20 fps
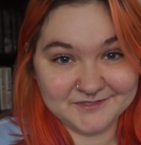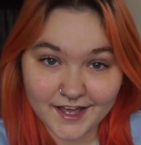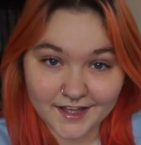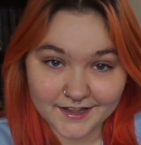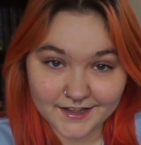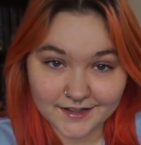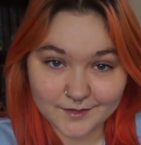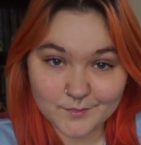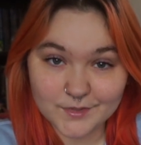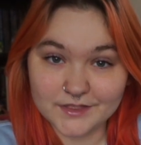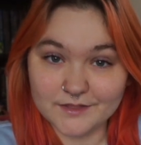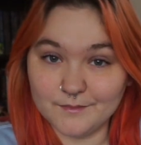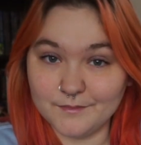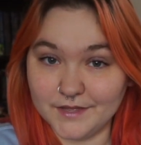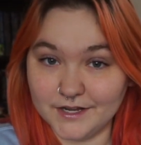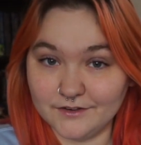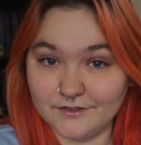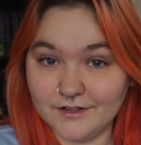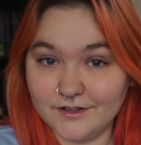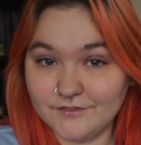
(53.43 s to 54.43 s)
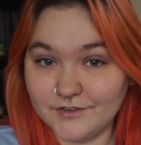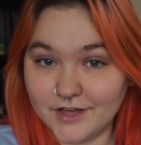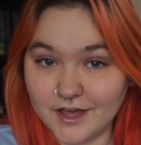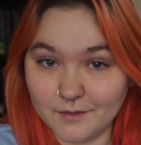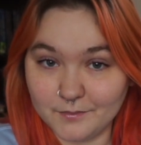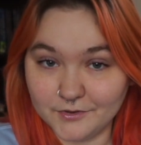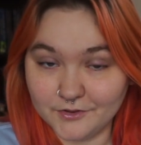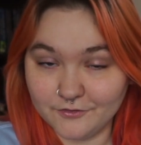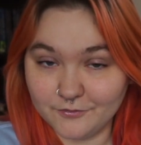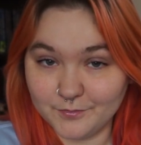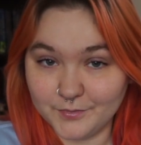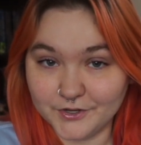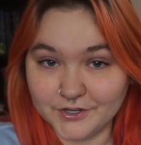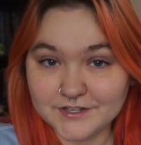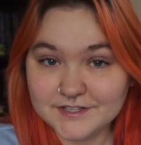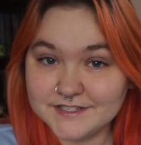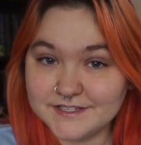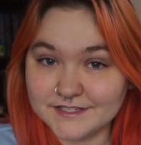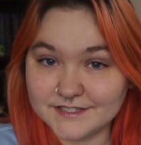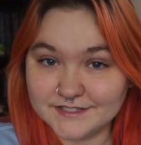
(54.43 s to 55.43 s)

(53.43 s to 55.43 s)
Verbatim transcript: I am in the middle of a couple of books,